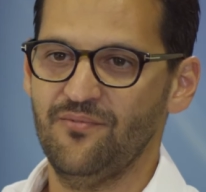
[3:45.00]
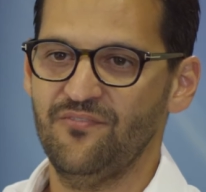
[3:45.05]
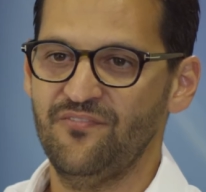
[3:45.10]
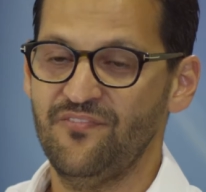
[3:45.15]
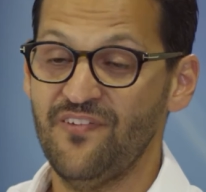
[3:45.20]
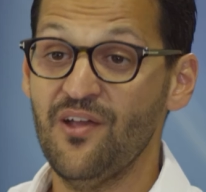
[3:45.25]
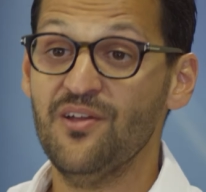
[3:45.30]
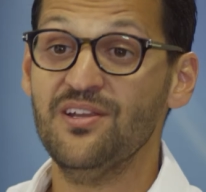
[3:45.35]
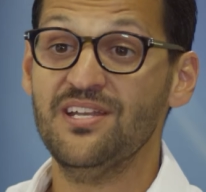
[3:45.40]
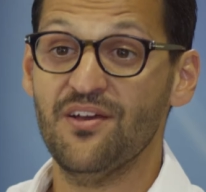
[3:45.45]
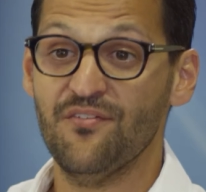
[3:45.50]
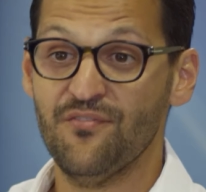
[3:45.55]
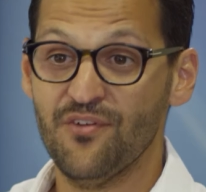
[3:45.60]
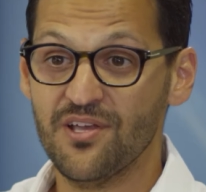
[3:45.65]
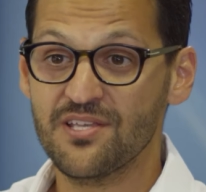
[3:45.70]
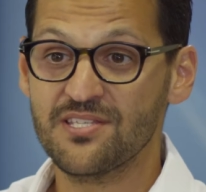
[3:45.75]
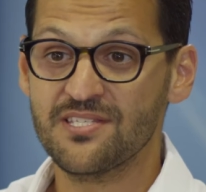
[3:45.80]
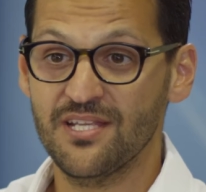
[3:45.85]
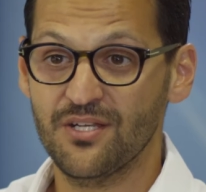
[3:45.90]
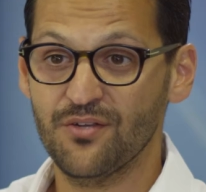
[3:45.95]
very
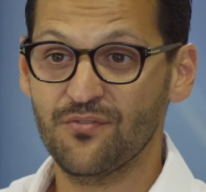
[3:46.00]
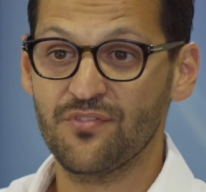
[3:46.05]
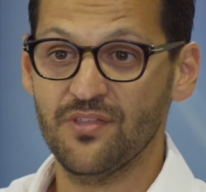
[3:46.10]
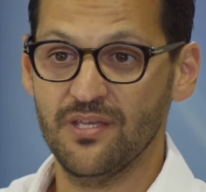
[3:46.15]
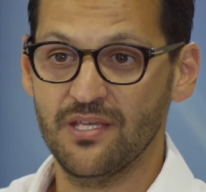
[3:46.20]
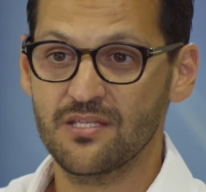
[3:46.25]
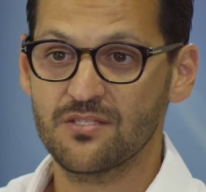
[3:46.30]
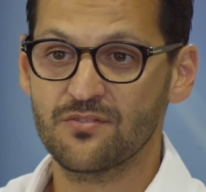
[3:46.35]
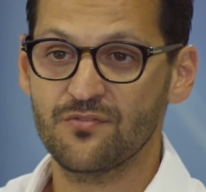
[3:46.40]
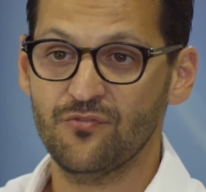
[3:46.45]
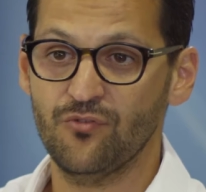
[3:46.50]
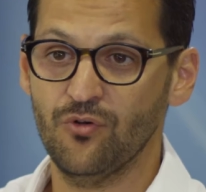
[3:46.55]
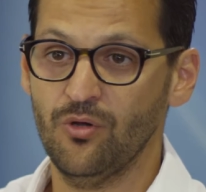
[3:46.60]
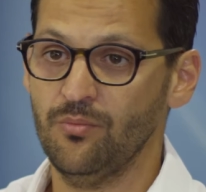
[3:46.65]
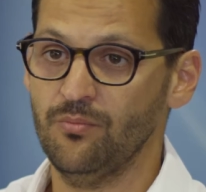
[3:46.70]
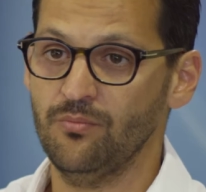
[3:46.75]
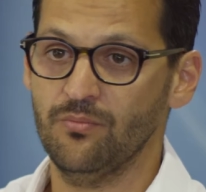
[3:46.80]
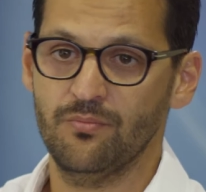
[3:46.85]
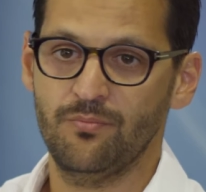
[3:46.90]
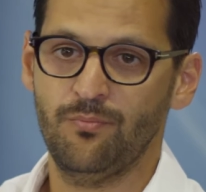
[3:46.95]
diverse set of things,
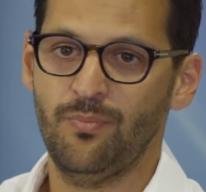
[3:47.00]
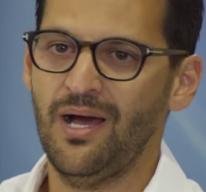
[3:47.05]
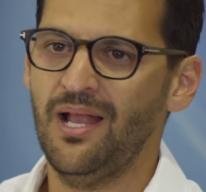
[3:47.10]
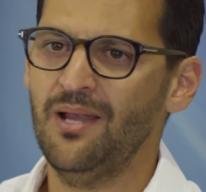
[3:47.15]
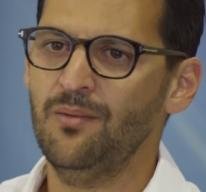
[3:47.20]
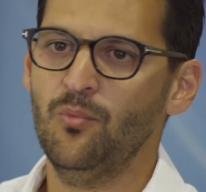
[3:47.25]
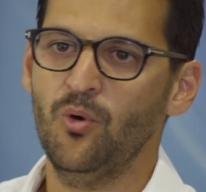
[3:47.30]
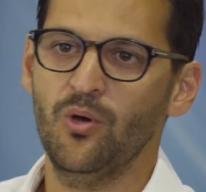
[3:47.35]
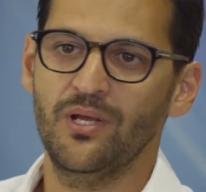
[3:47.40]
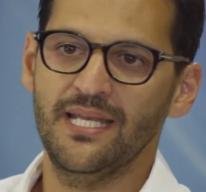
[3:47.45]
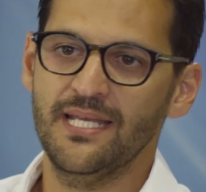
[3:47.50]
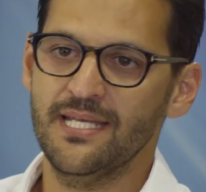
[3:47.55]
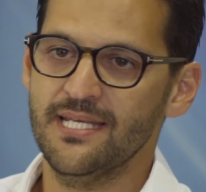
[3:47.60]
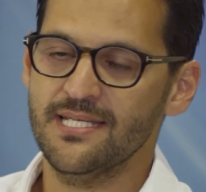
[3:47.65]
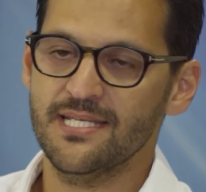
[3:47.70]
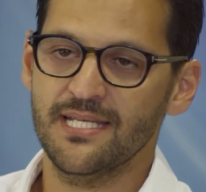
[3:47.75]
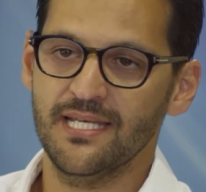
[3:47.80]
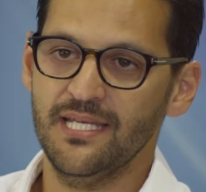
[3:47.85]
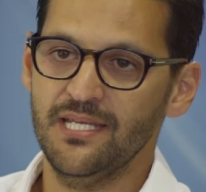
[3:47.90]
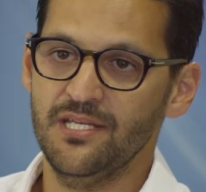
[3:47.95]
from palm oil in
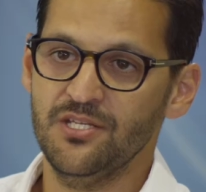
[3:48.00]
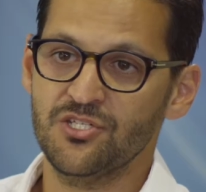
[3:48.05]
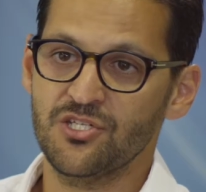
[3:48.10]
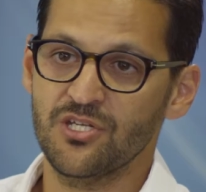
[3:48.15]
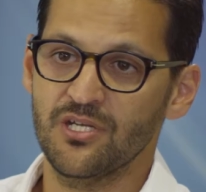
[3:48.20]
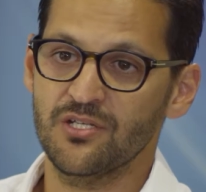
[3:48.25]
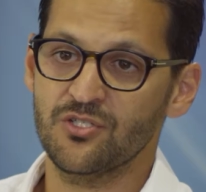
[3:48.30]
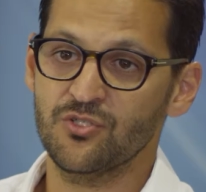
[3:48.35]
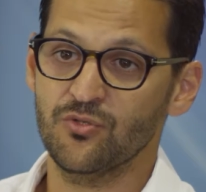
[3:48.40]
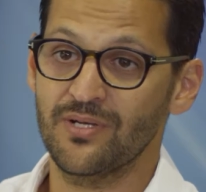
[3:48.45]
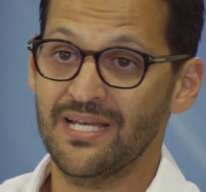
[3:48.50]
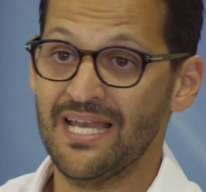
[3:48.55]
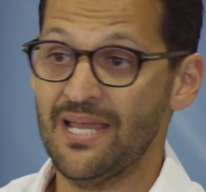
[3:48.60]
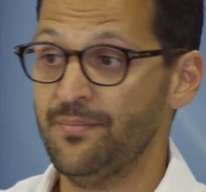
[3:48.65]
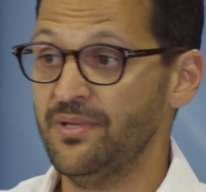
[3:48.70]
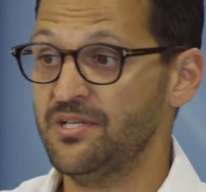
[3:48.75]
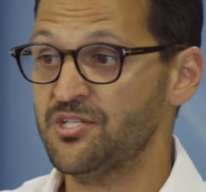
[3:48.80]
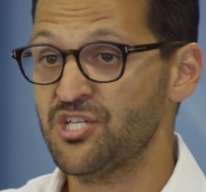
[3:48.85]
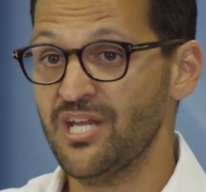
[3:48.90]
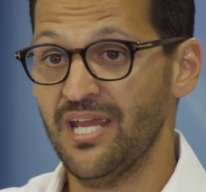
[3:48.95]
Indonesia to
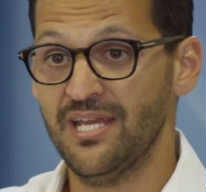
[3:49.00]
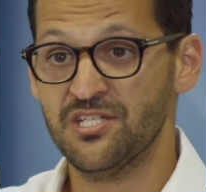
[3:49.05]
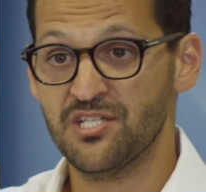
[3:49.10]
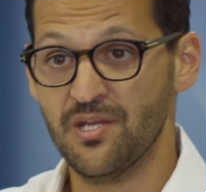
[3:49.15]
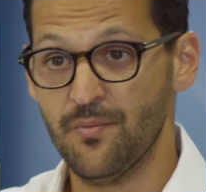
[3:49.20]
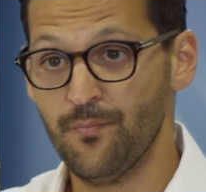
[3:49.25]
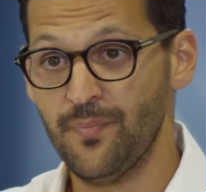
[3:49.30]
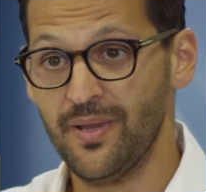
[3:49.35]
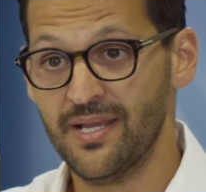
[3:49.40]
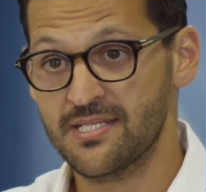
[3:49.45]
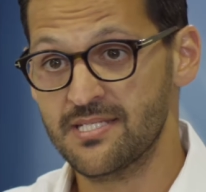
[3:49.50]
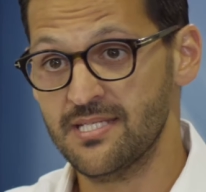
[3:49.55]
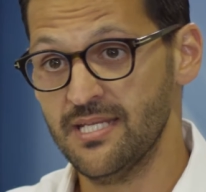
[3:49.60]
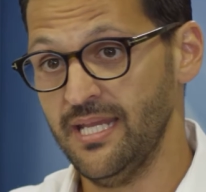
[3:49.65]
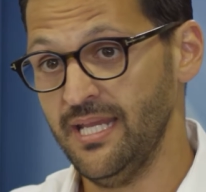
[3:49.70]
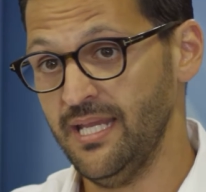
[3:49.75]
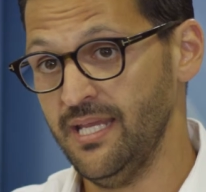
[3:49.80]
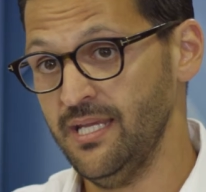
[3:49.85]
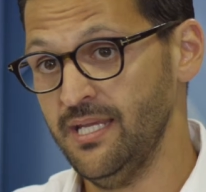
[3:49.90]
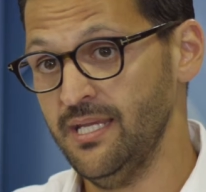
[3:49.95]
climate change impact
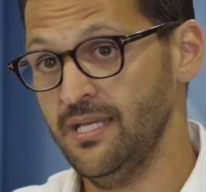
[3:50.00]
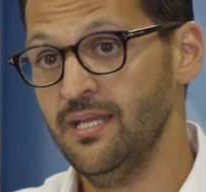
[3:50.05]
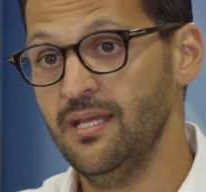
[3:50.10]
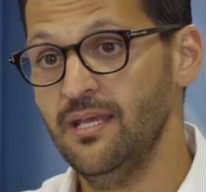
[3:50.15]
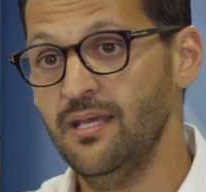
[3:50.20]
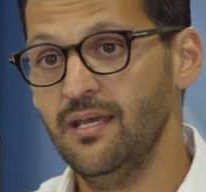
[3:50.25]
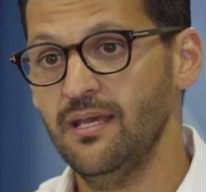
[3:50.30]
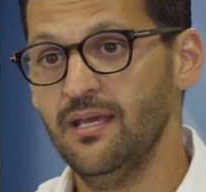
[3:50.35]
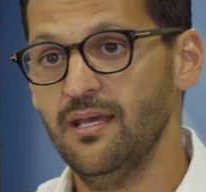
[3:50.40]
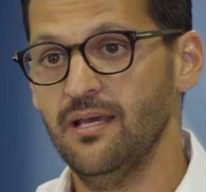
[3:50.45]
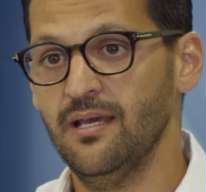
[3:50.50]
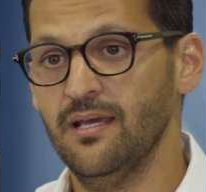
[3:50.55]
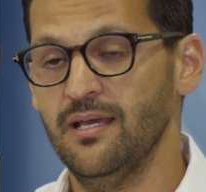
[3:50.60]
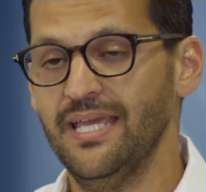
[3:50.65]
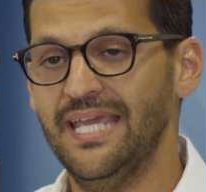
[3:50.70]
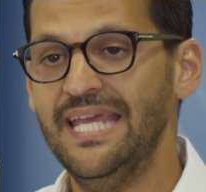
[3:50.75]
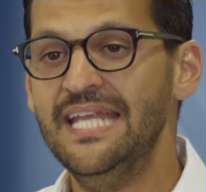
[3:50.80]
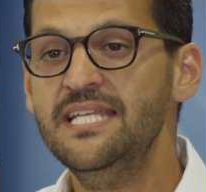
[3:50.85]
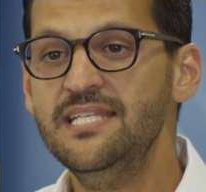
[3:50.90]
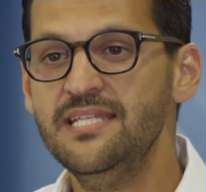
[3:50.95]
in
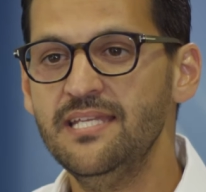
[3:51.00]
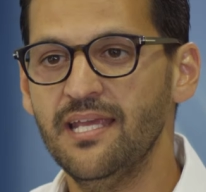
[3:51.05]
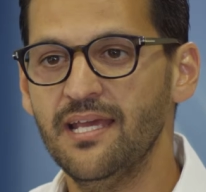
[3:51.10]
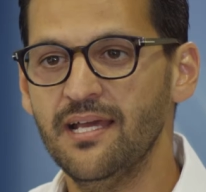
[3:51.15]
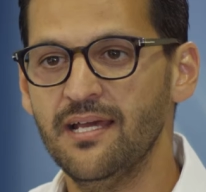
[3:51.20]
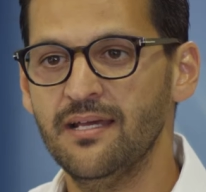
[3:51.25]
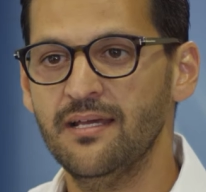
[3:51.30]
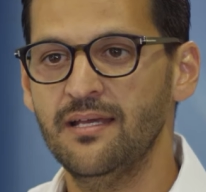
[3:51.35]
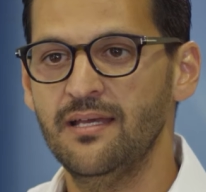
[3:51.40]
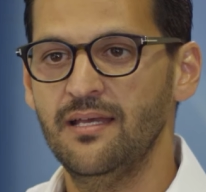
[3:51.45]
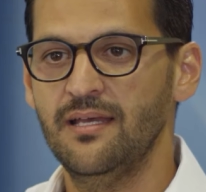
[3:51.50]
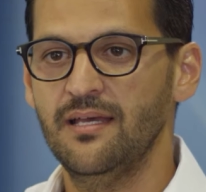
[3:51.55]
India,